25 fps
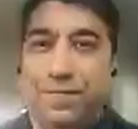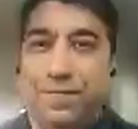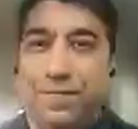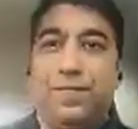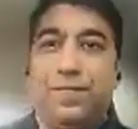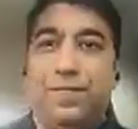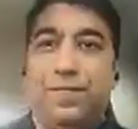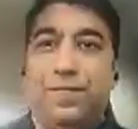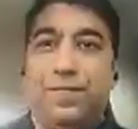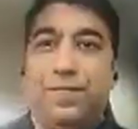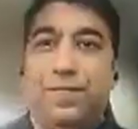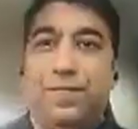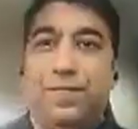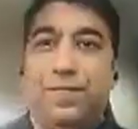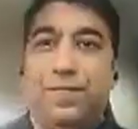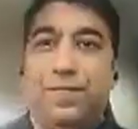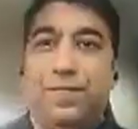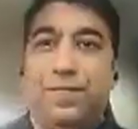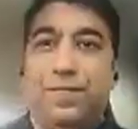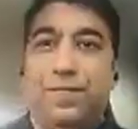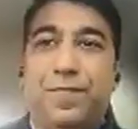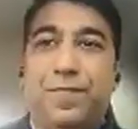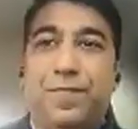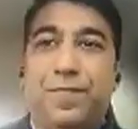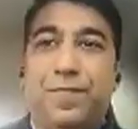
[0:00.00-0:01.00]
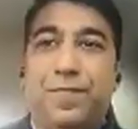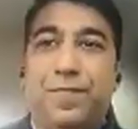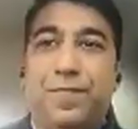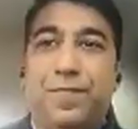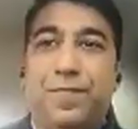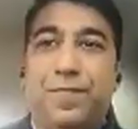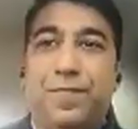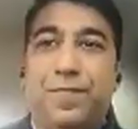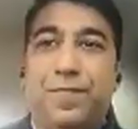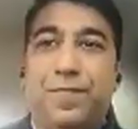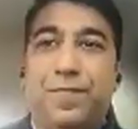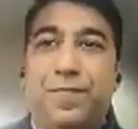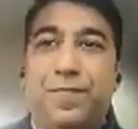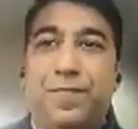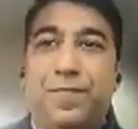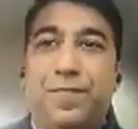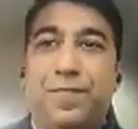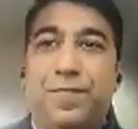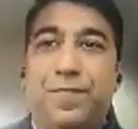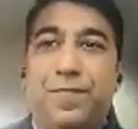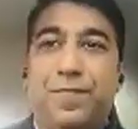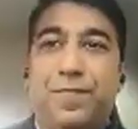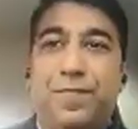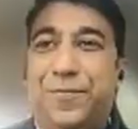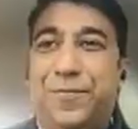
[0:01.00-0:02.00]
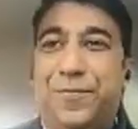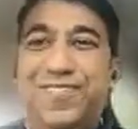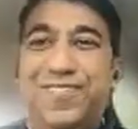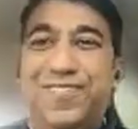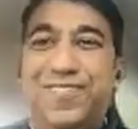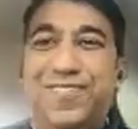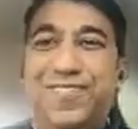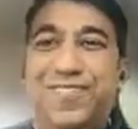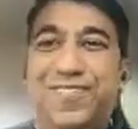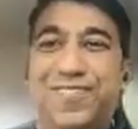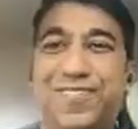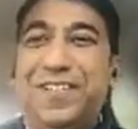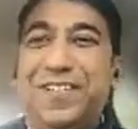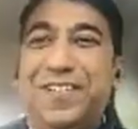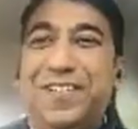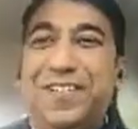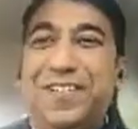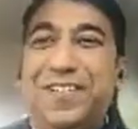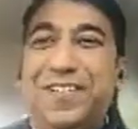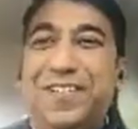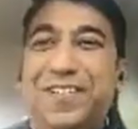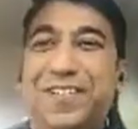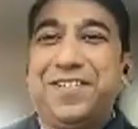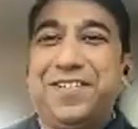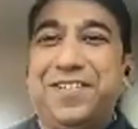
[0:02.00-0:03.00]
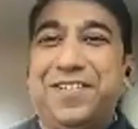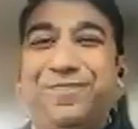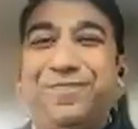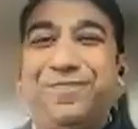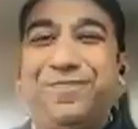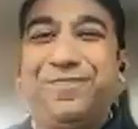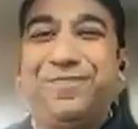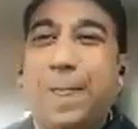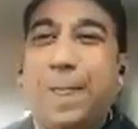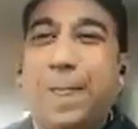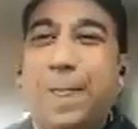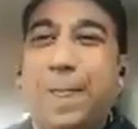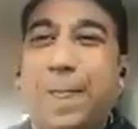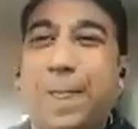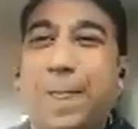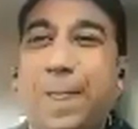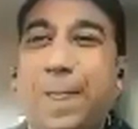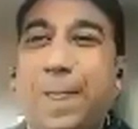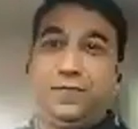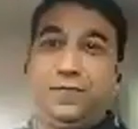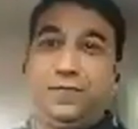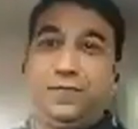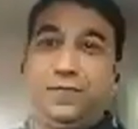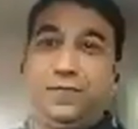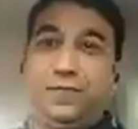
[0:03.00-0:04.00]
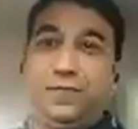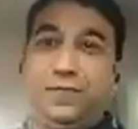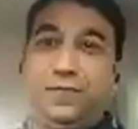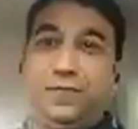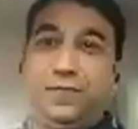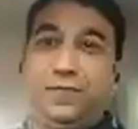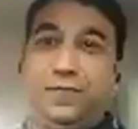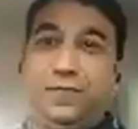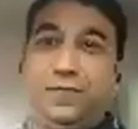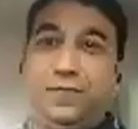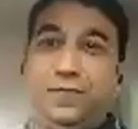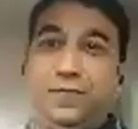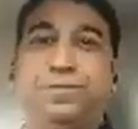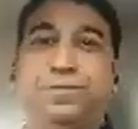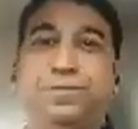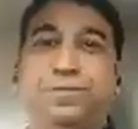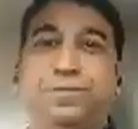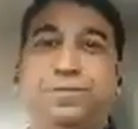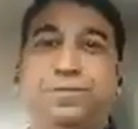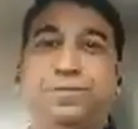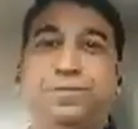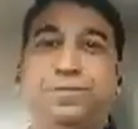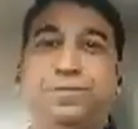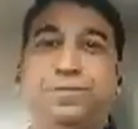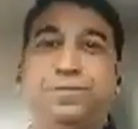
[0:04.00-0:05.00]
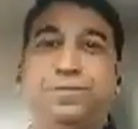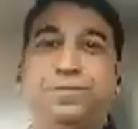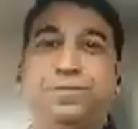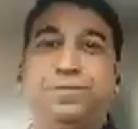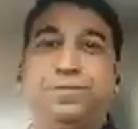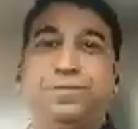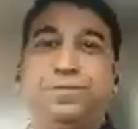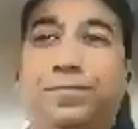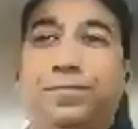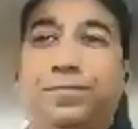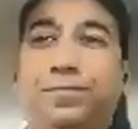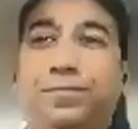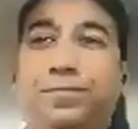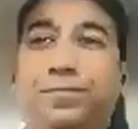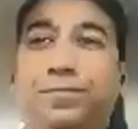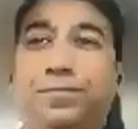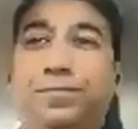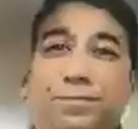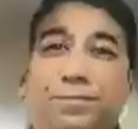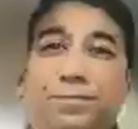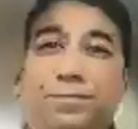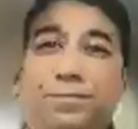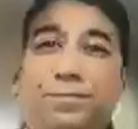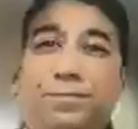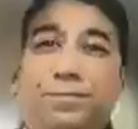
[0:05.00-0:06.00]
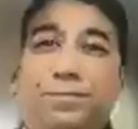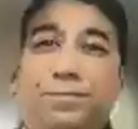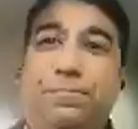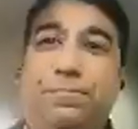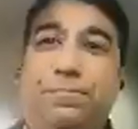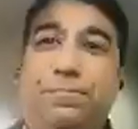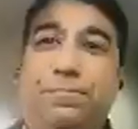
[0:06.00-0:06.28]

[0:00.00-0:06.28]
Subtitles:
No words are spoken by the person on screen.